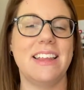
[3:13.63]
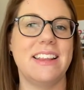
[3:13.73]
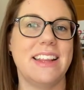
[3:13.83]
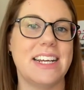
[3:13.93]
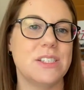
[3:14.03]

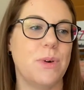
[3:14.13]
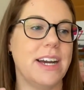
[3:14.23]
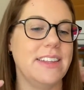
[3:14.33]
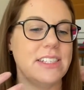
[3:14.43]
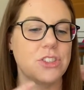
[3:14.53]
that's
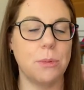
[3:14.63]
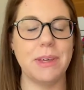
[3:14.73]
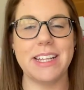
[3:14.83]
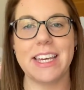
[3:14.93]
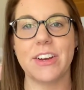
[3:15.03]
why these
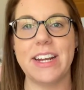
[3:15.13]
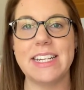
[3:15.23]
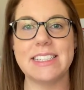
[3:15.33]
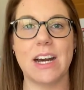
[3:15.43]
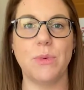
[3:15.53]
topical
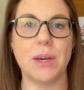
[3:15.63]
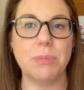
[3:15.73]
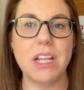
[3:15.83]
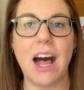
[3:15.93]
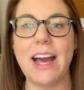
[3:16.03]
ingredients that we
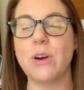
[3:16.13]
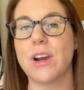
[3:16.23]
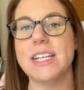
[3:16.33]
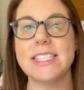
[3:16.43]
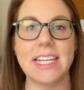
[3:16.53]
apply, or
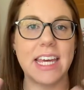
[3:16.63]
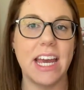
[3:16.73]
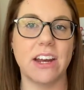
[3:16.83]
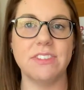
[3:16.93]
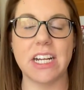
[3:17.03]
our
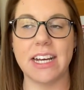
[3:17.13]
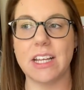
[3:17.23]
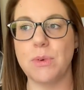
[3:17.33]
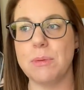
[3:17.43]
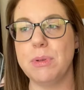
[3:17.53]
skincare every night
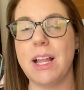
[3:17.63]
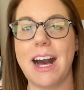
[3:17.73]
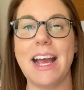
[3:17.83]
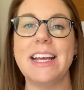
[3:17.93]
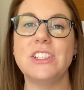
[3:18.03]
that we
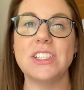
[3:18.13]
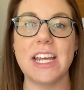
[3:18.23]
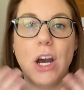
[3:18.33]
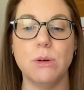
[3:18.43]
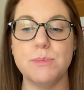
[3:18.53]
apply, it just
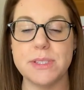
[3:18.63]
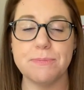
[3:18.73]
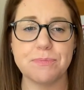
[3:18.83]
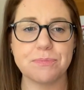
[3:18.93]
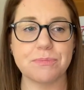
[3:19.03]
helps
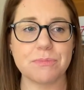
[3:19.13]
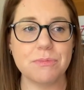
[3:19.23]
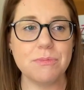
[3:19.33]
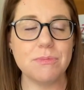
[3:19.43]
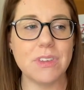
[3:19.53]

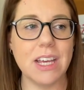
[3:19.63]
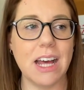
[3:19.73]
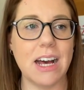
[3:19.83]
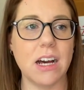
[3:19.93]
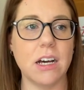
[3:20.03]

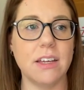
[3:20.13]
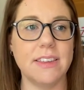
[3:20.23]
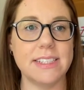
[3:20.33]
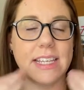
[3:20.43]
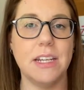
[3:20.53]

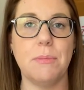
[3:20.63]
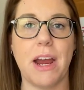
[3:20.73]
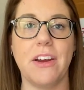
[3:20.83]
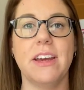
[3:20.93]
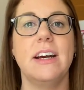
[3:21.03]
the skin
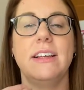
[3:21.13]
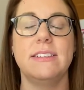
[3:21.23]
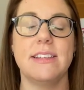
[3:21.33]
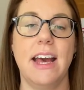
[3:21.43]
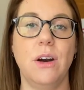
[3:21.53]

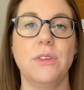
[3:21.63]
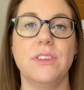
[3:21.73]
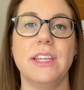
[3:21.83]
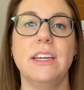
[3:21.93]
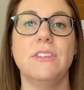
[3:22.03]
barrier's
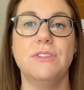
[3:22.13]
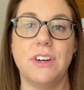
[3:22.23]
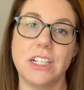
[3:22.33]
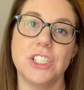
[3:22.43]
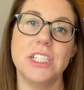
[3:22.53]
healthy
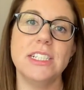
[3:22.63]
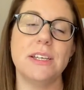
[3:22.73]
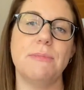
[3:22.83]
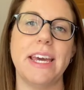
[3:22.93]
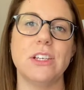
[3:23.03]
function
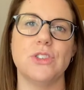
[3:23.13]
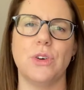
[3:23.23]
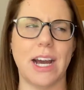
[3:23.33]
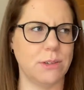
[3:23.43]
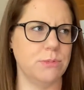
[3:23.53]
to make
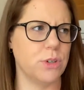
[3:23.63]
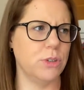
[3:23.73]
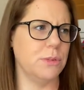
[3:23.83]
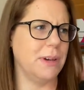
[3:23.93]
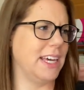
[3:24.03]
sure, I
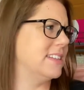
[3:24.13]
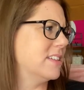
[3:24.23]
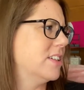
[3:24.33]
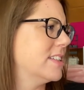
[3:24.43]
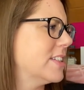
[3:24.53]
talk with my hands
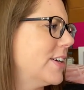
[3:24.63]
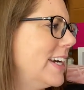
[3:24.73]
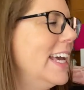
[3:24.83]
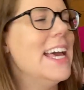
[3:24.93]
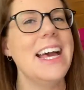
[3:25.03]
a lot,
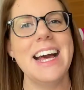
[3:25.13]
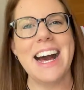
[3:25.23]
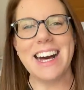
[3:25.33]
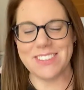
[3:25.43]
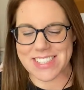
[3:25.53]
sorry.
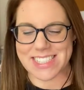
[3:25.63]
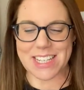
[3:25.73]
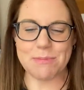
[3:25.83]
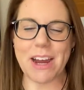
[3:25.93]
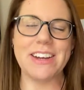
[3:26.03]
The
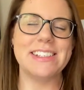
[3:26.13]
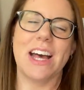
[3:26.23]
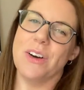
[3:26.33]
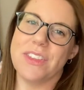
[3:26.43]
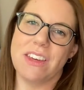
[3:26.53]
skin barrier's
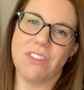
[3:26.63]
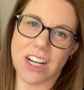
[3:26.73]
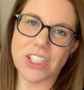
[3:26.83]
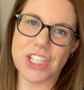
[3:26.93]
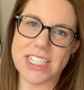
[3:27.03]
healthy
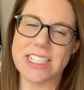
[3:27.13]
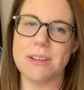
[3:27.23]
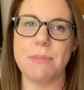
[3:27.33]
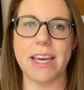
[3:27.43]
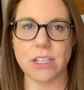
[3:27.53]
function
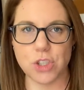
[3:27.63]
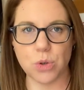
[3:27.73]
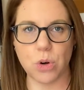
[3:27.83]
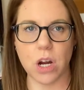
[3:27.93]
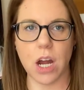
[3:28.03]
to make
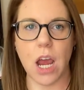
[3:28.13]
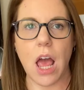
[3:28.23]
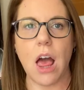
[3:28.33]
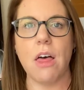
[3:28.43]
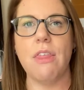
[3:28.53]
sure
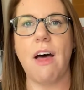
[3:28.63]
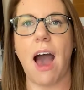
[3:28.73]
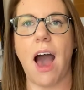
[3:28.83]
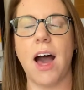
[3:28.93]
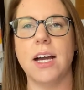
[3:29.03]

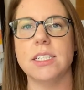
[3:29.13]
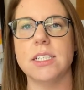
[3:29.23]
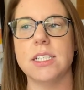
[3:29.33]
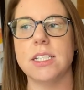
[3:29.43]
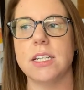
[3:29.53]
that